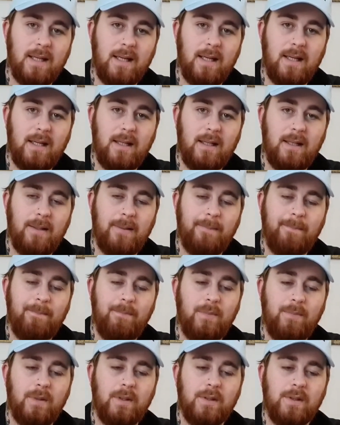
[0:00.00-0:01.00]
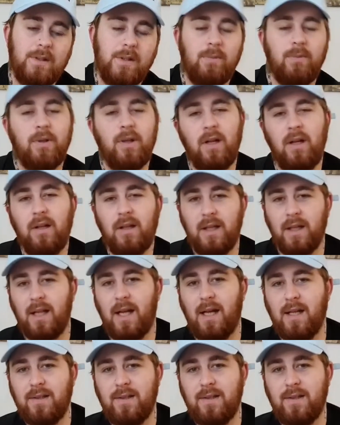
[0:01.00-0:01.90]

um, so we're gonna look at that.